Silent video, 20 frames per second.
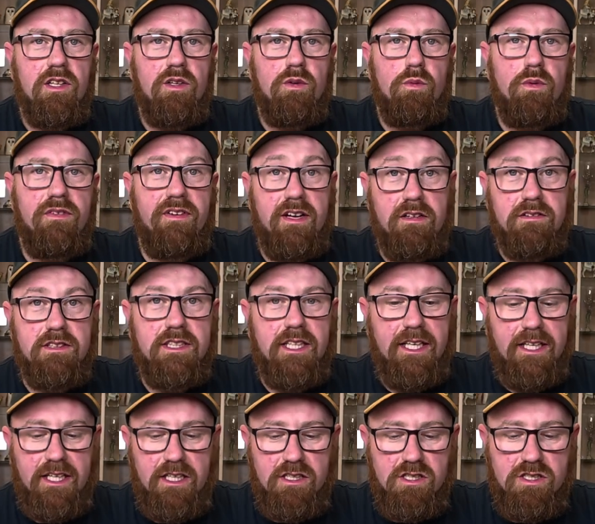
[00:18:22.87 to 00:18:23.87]
without
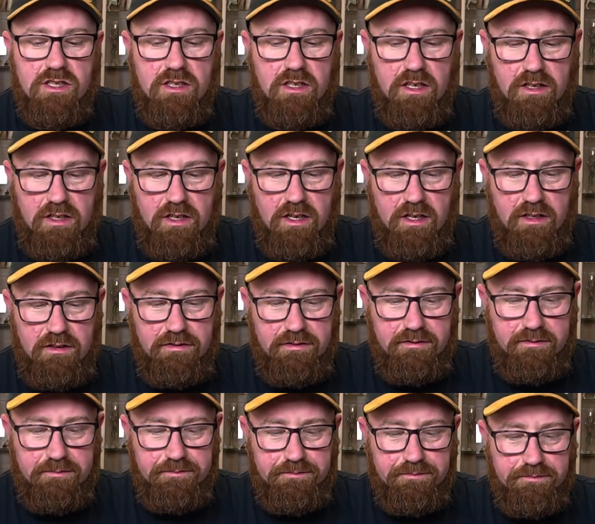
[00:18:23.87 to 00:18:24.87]
taking the stock off,
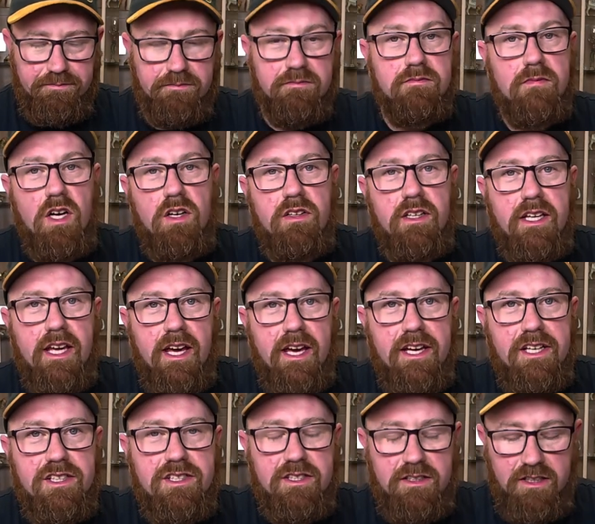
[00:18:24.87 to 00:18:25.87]
on
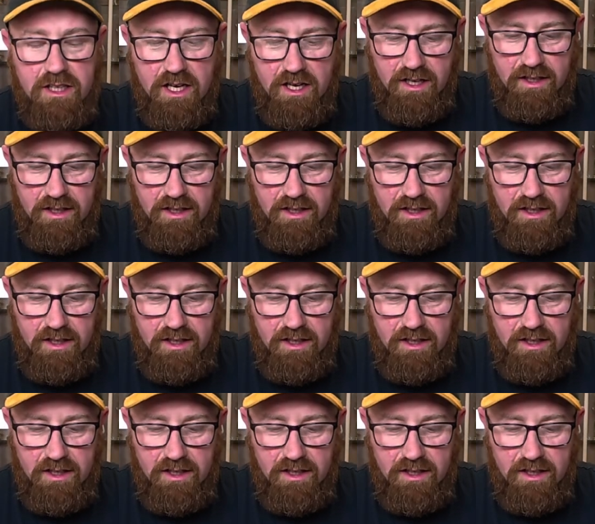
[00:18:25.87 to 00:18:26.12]
occasion,